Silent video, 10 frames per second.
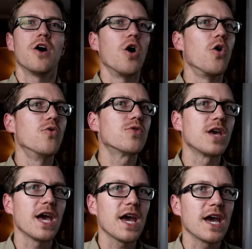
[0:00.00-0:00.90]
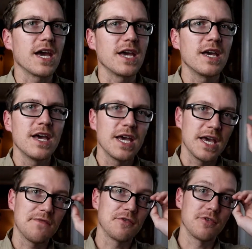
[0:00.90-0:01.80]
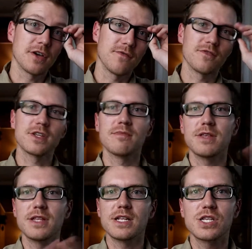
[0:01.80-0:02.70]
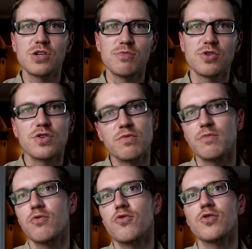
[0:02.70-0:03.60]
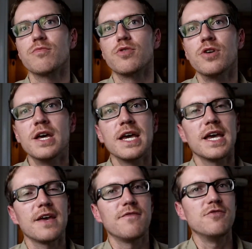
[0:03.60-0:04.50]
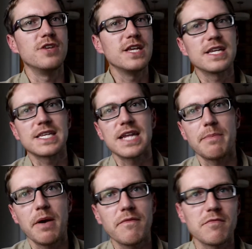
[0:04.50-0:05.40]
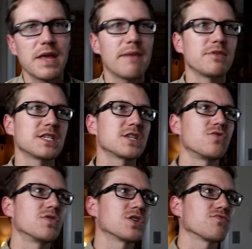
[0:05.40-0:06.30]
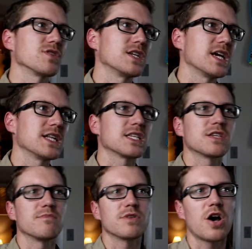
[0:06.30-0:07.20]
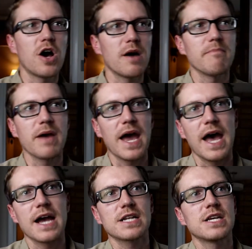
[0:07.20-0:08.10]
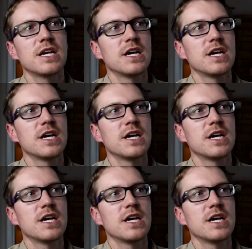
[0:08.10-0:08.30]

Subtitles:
okay if you're looking for something that's super, super portable. If you need a step up from that but still want to retain some compact